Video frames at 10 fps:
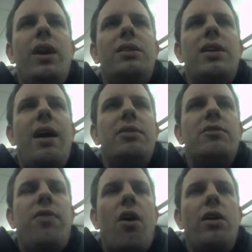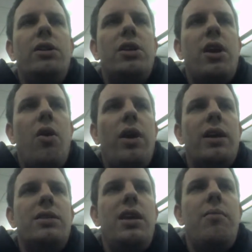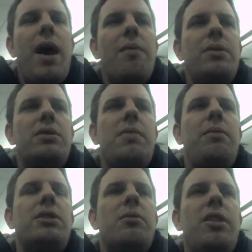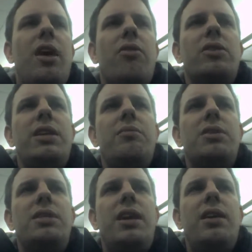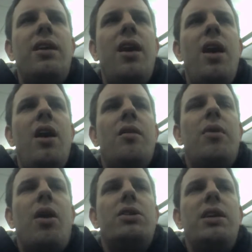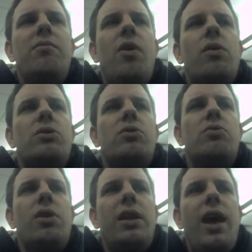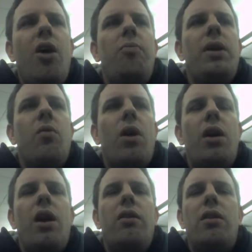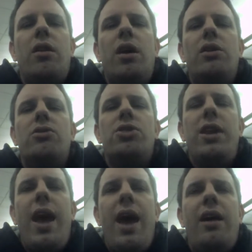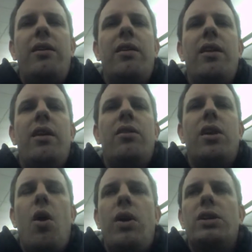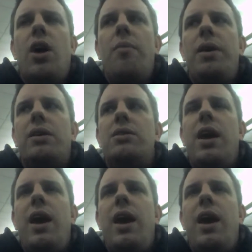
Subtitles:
we didn't dive as far into coding a team app as maybe some of the other teams did. But our team focus was really helping one another understand the coding topics